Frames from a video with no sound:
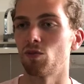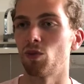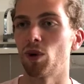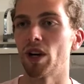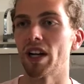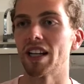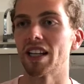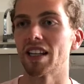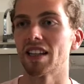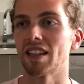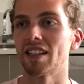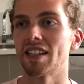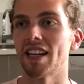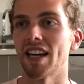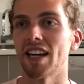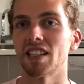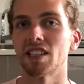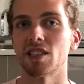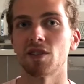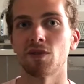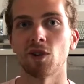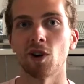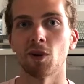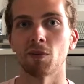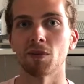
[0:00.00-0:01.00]
reading the
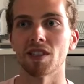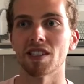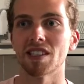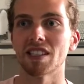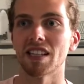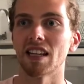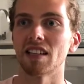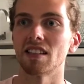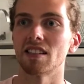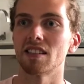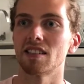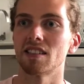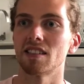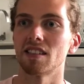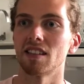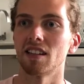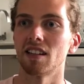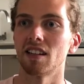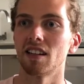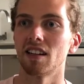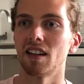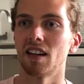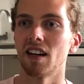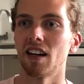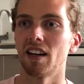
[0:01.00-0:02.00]
data from the
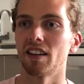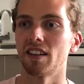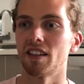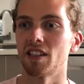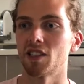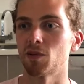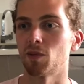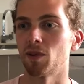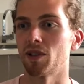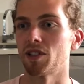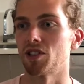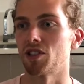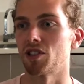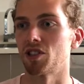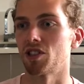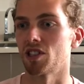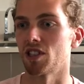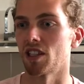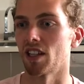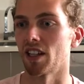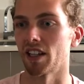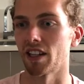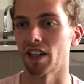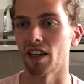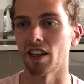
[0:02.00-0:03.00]
sensor, and this one's
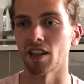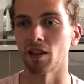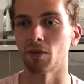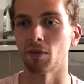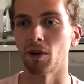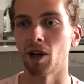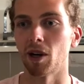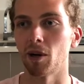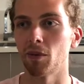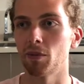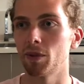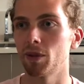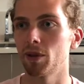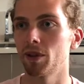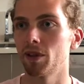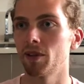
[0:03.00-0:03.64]
just linking them up.